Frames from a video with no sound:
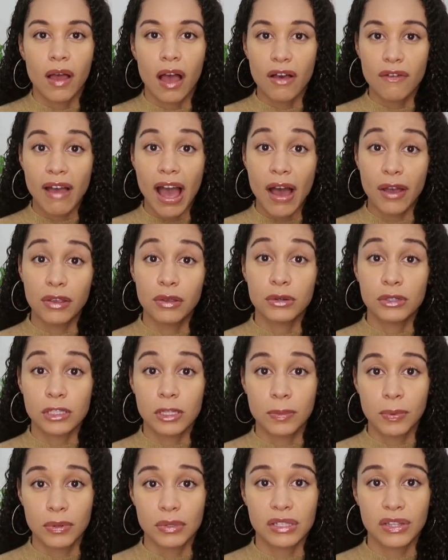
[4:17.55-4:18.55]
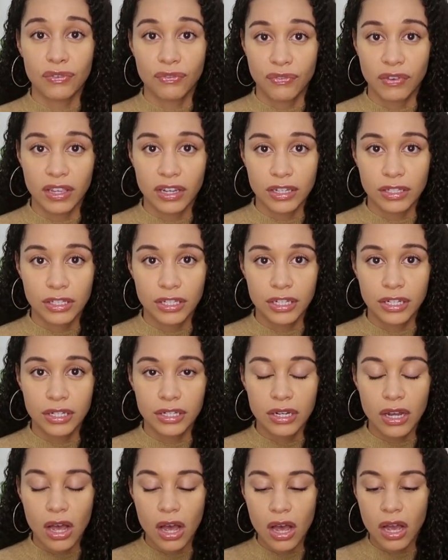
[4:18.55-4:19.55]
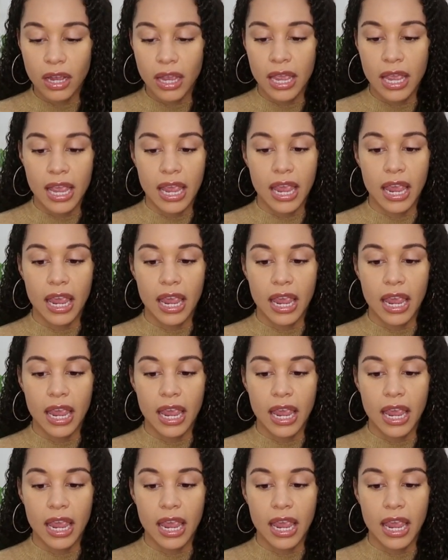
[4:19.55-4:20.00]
of how you're supposed to feed it to your dog.